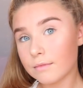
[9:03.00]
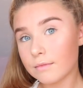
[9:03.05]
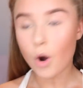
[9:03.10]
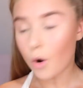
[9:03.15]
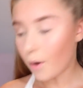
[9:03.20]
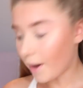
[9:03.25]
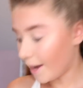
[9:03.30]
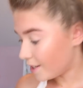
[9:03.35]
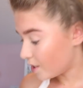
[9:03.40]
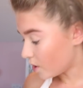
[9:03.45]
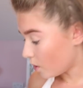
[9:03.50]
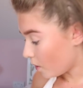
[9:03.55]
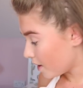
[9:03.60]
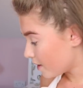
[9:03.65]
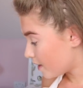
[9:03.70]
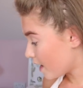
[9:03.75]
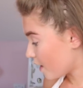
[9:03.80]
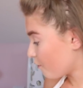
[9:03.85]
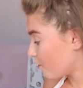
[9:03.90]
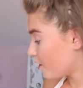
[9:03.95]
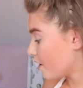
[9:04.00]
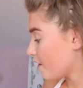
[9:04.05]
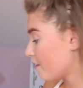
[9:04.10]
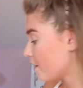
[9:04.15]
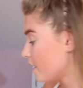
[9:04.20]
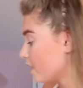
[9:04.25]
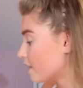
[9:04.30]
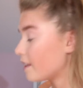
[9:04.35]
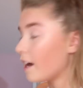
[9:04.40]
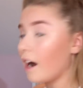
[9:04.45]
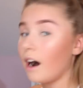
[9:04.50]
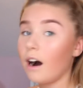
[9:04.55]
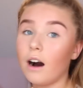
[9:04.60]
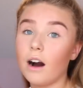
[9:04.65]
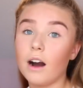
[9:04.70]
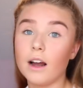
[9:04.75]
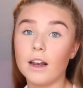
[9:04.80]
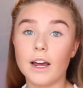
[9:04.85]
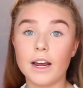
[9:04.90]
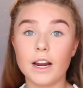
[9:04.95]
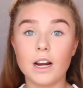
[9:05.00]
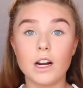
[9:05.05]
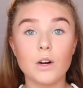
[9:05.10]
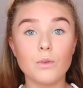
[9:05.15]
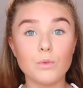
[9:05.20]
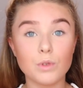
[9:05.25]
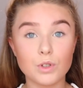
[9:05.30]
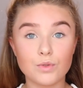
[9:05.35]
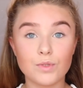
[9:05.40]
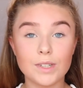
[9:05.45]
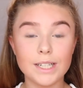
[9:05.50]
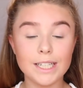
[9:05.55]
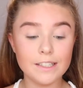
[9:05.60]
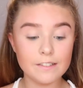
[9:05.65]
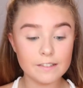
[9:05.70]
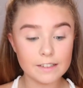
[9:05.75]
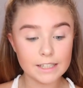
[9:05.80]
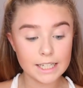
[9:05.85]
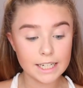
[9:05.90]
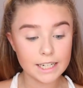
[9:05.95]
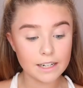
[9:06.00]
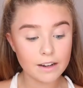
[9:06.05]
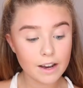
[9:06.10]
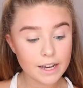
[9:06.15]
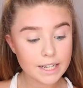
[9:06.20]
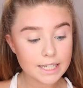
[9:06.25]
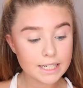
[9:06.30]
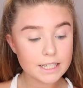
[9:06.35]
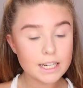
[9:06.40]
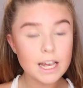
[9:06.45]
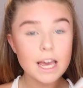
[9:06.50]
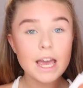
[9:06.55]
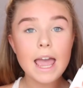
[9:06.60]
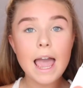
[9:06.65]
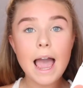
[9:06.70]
Okay, so I definitely think that highlighter was really nice,